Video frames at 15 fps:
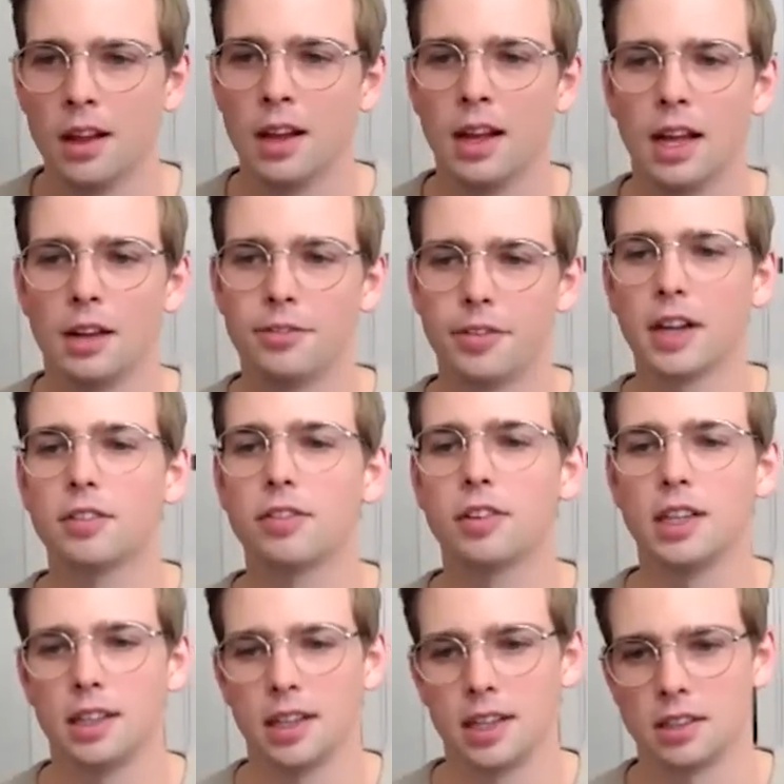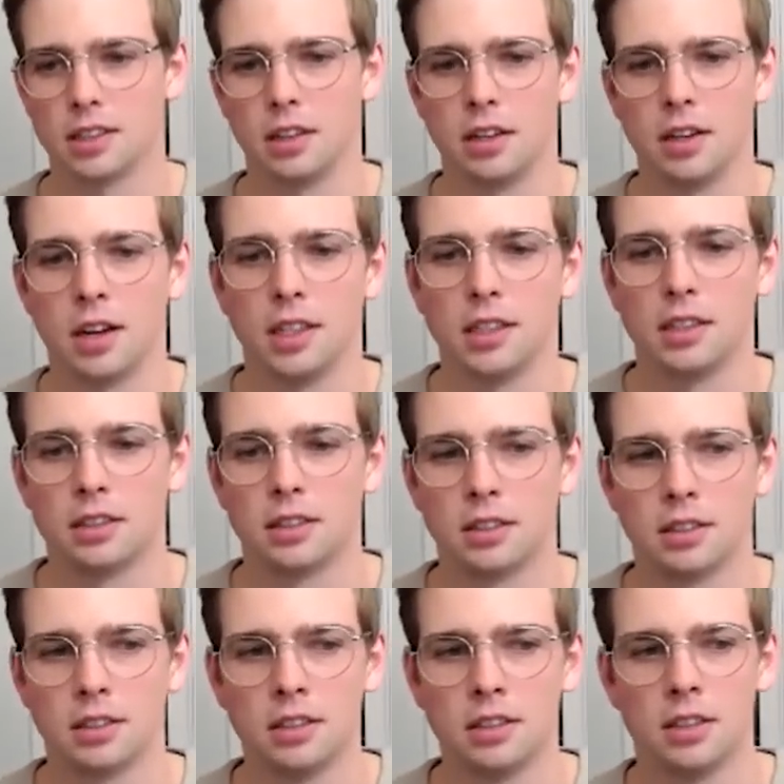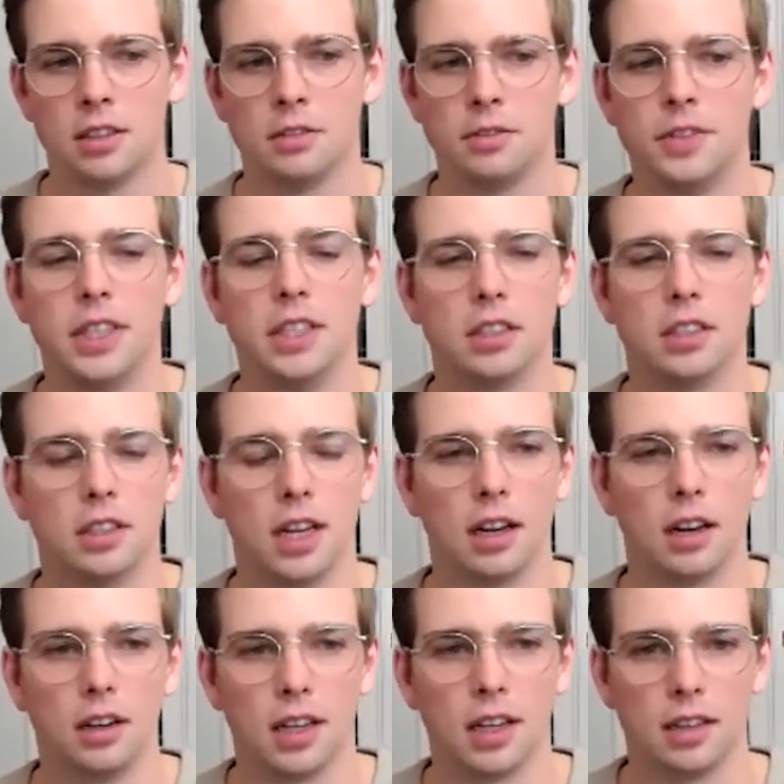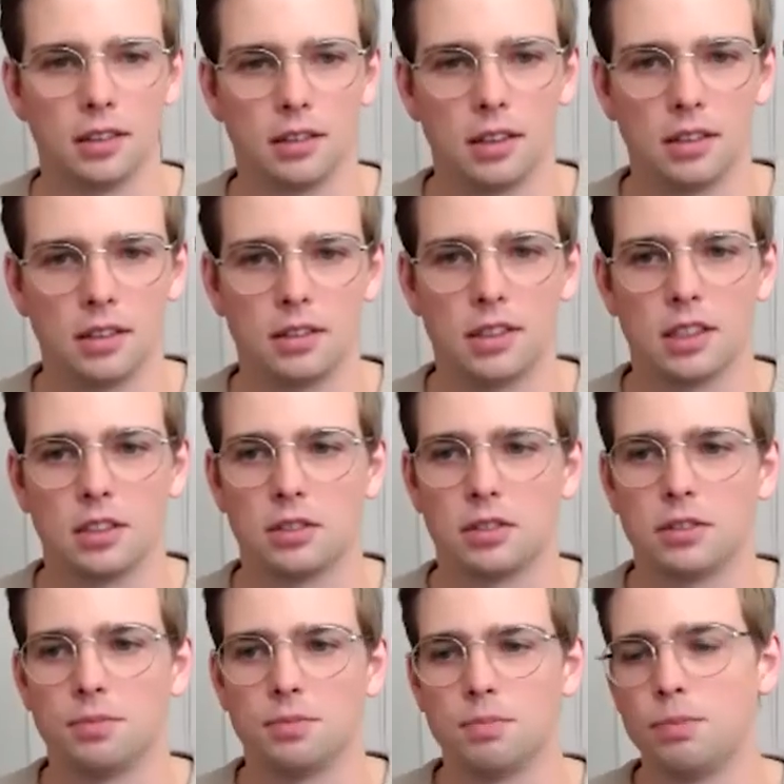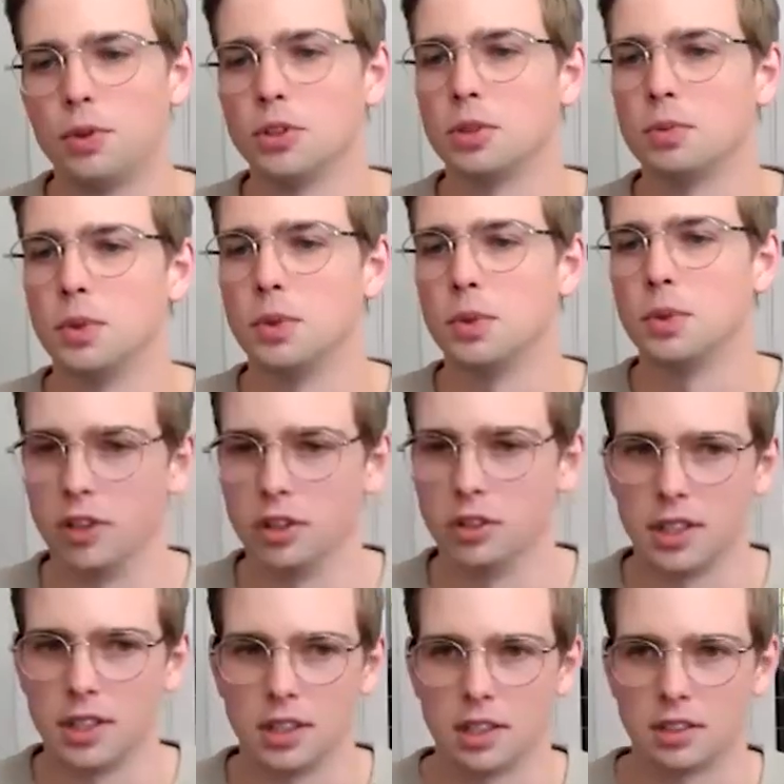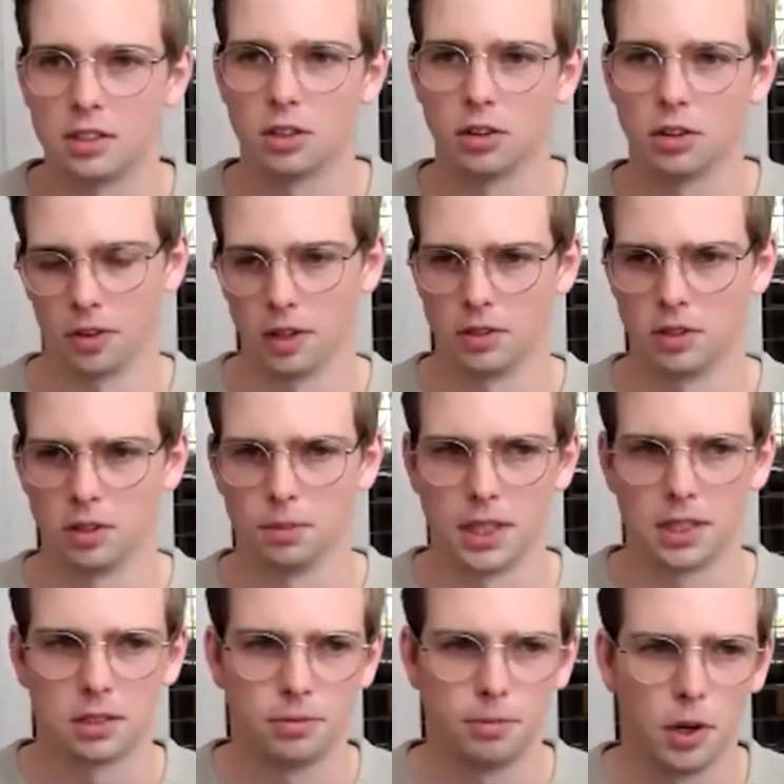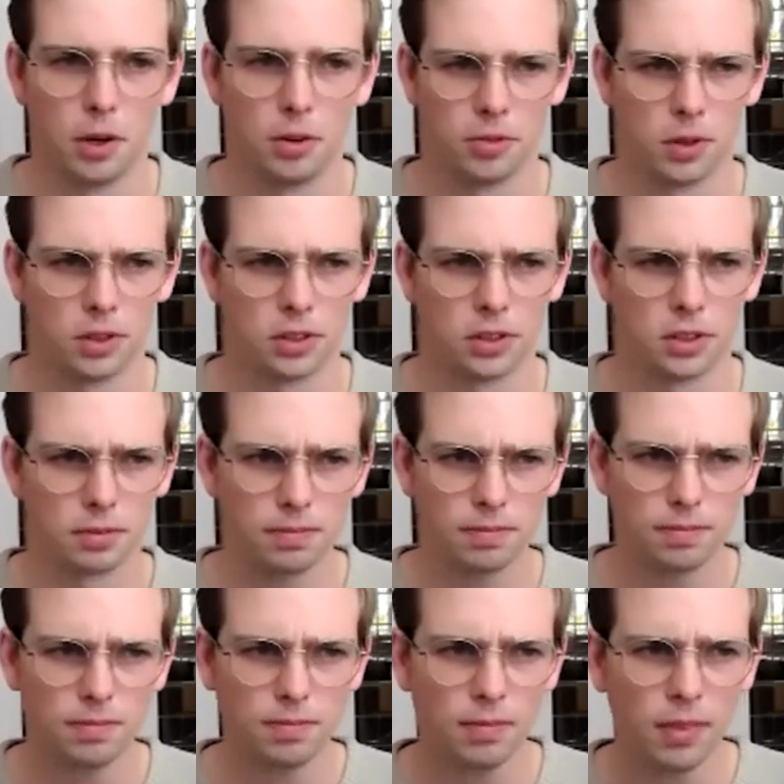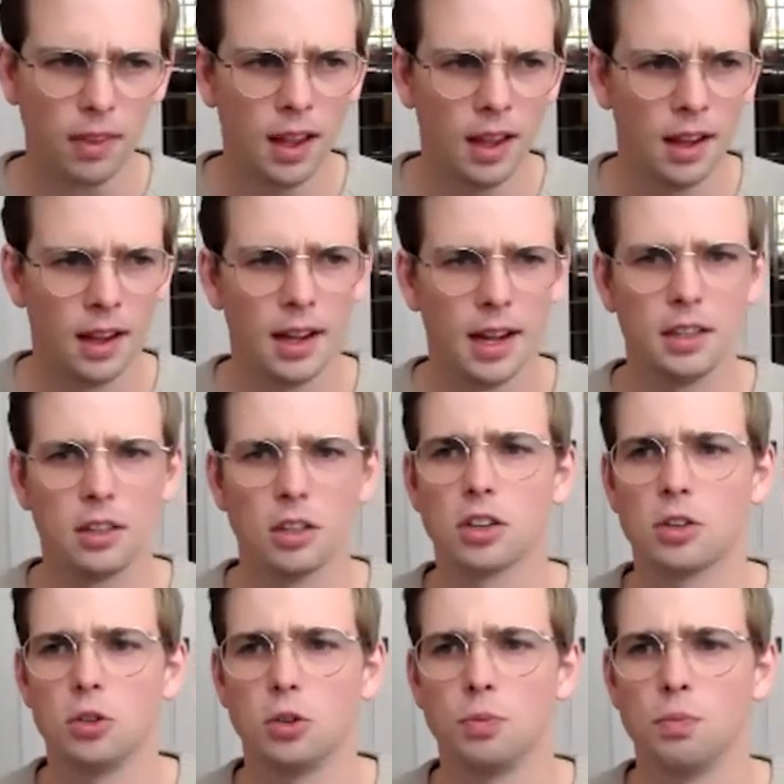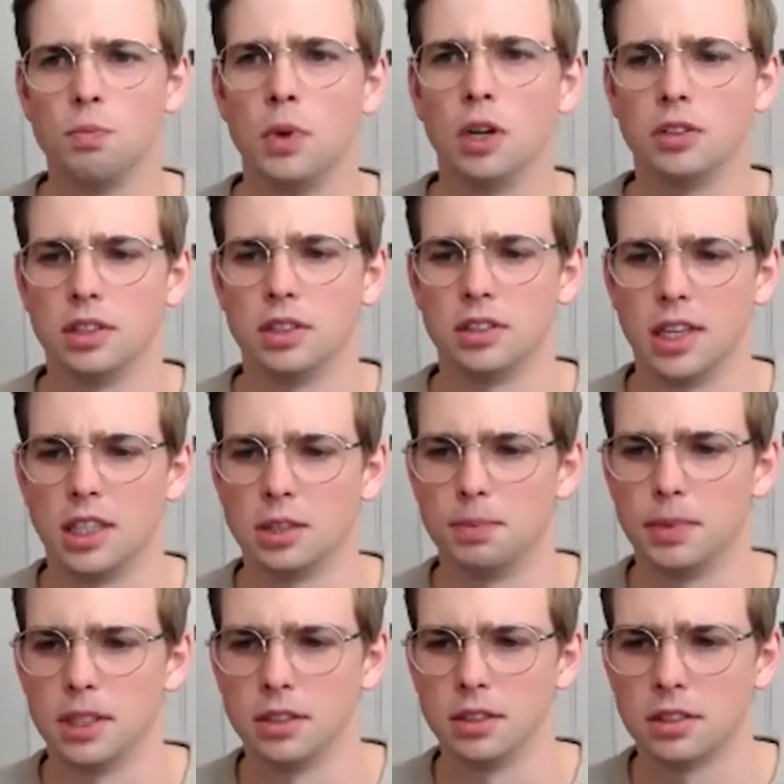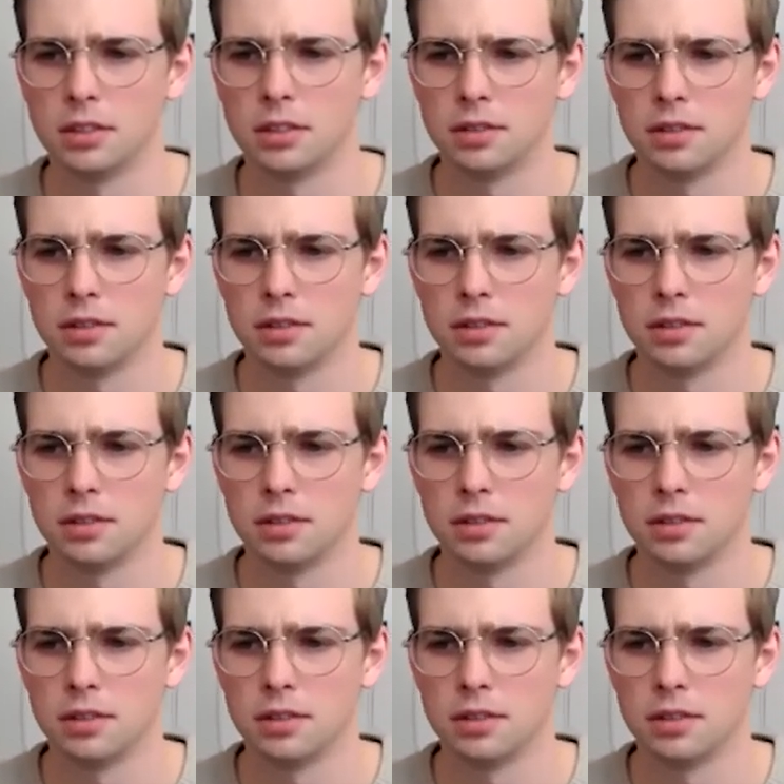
And thankfully, there's a nice feature that's possible to use here that sort of gives you the best of both worlds. And those are called multi-stage builds.